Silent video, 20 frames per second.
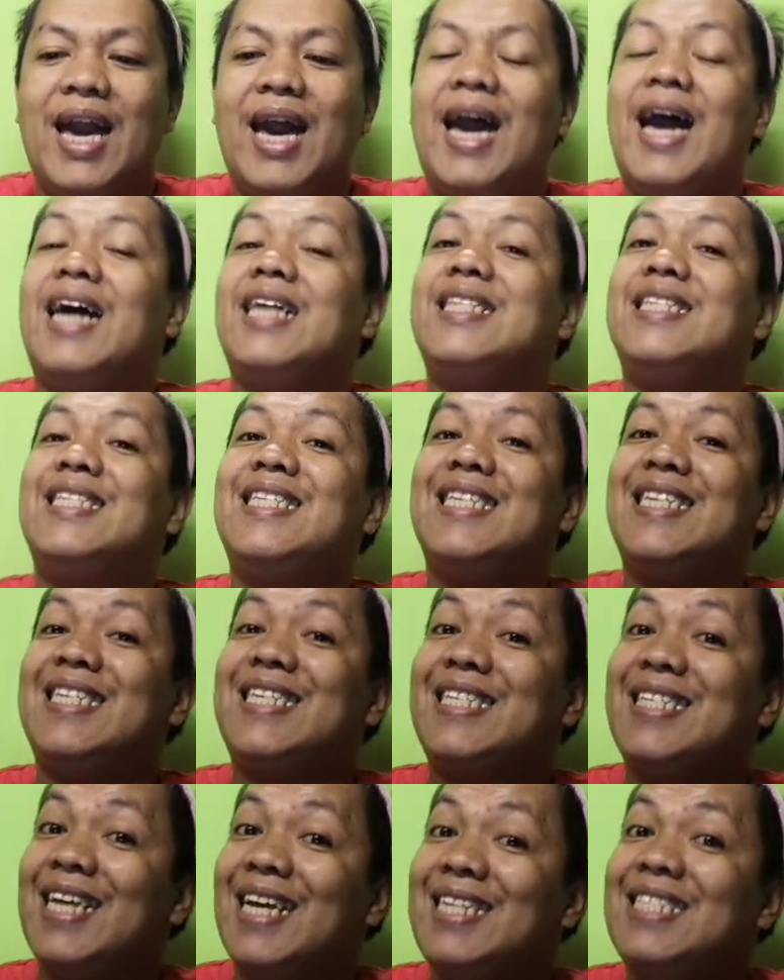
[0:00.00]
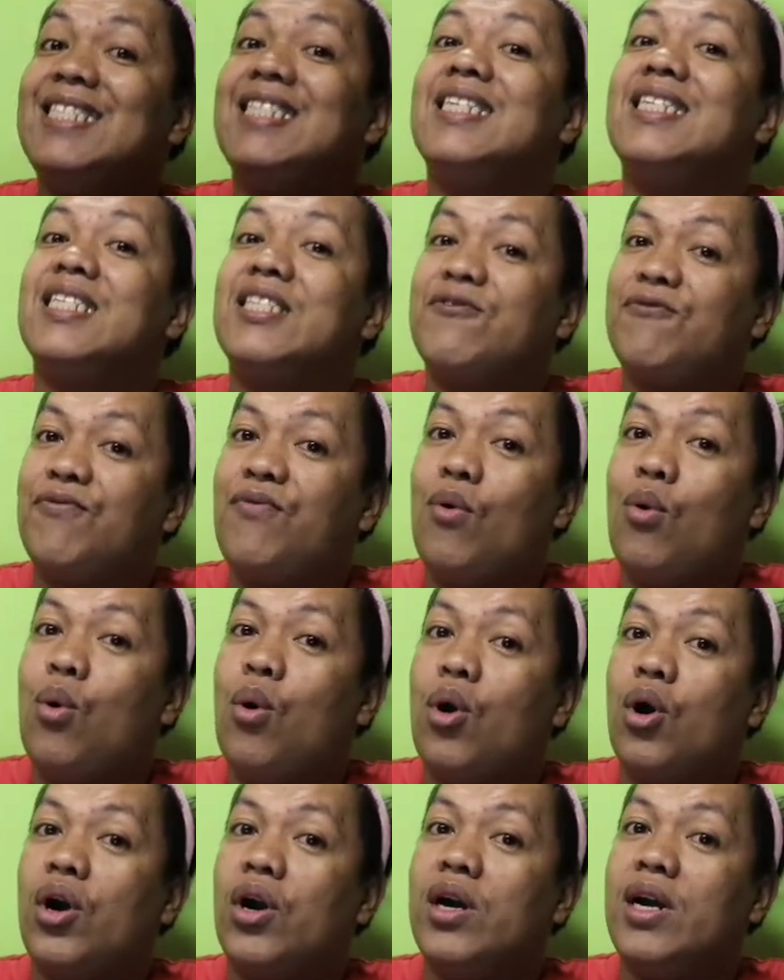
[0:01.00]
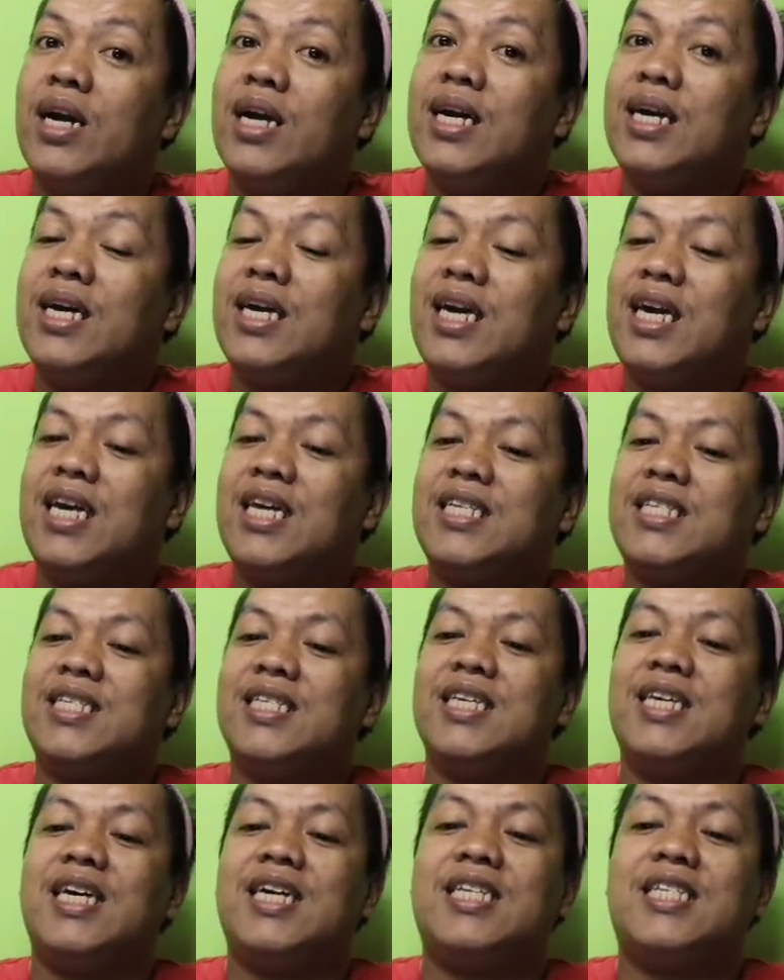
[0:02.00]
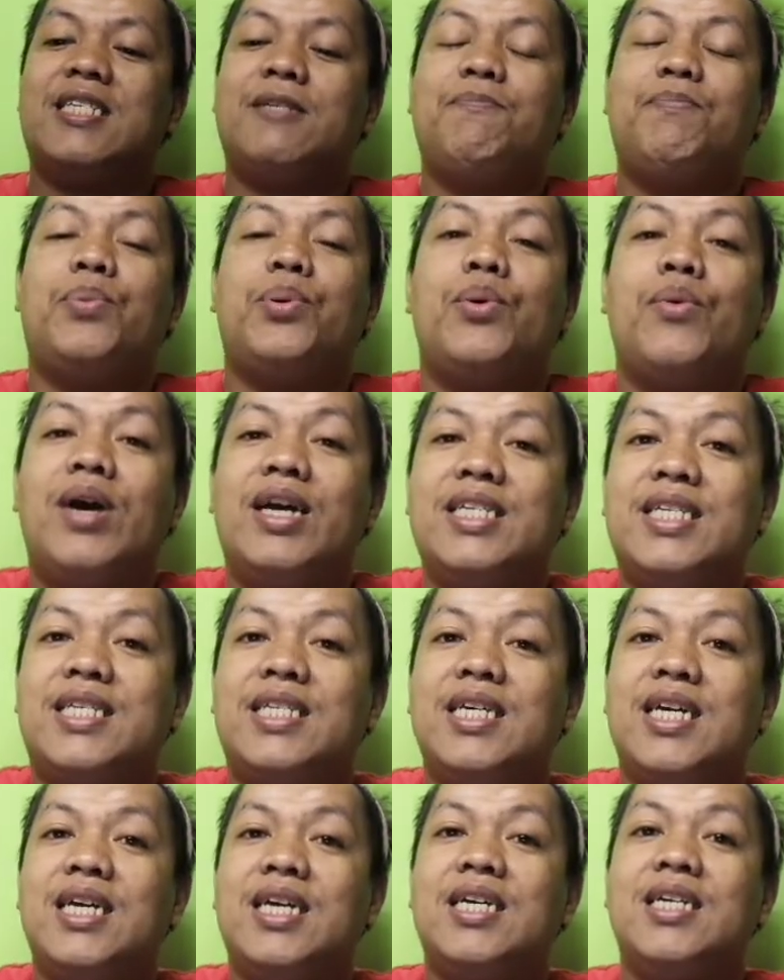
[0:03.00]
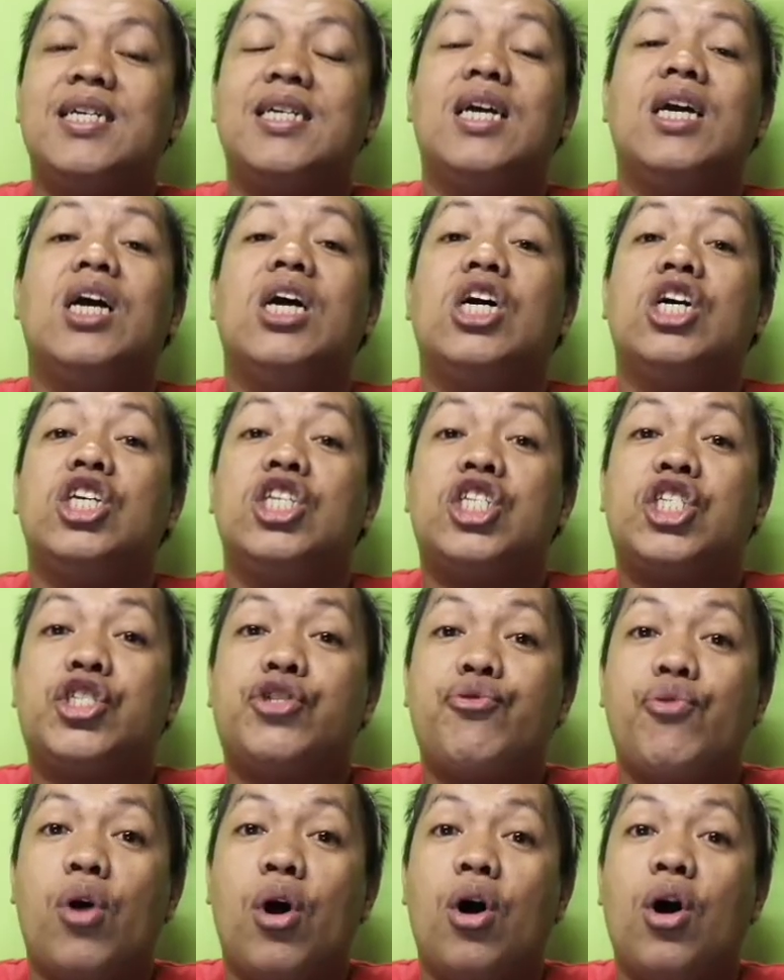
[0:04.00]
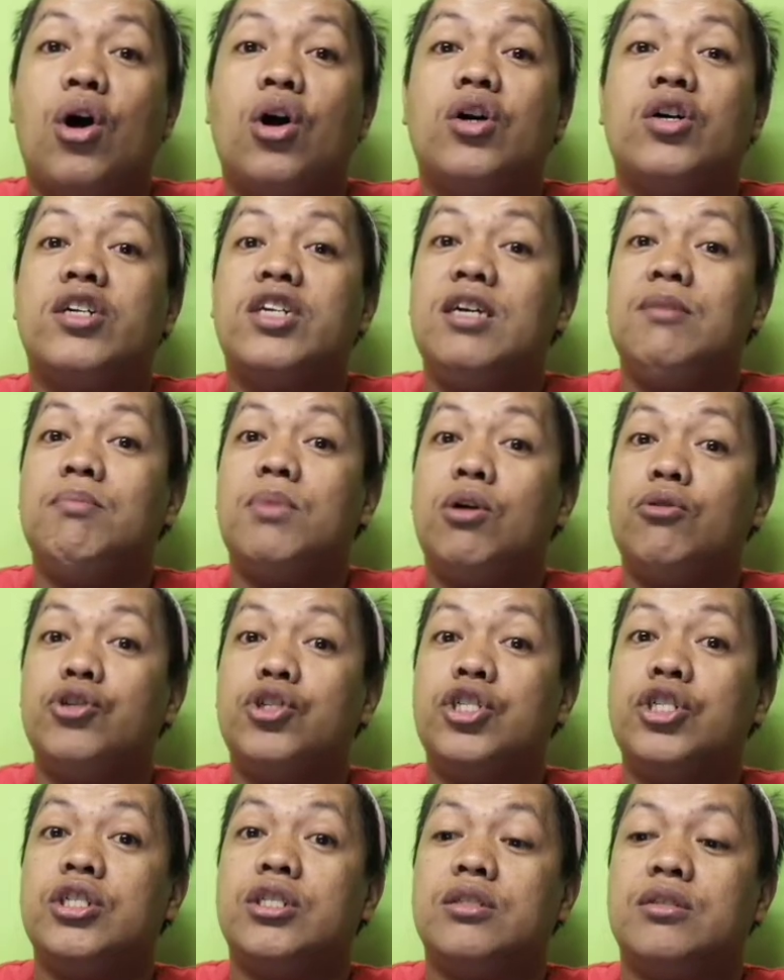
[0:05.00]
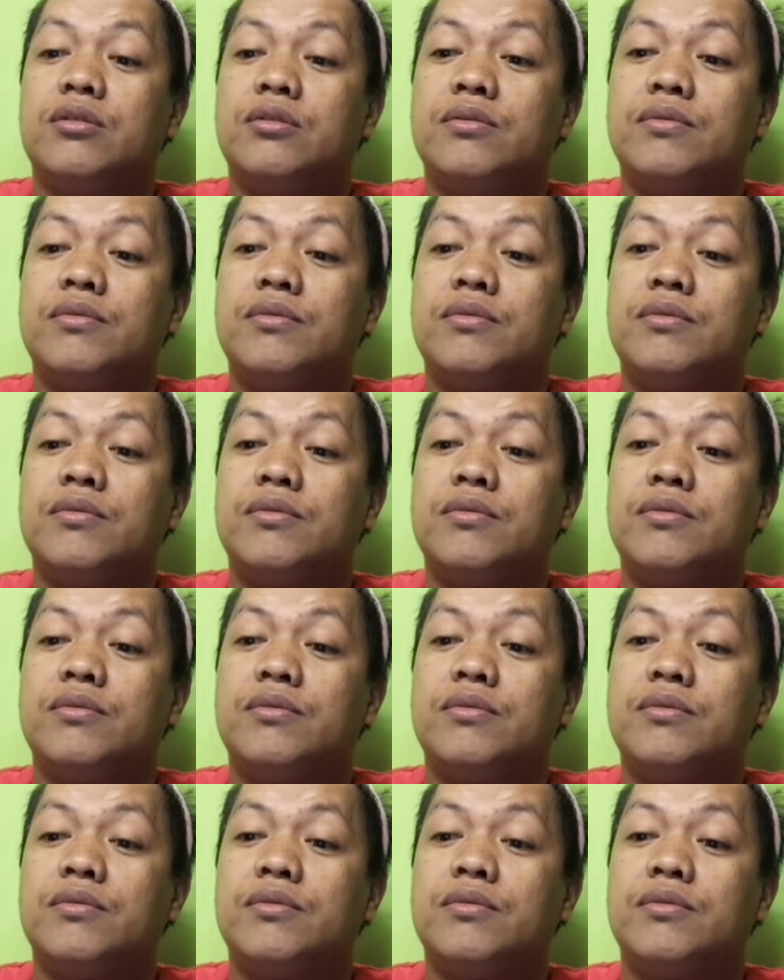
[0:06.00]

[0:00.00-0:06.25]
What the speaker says: And sentence 4 is expressing strong emotion.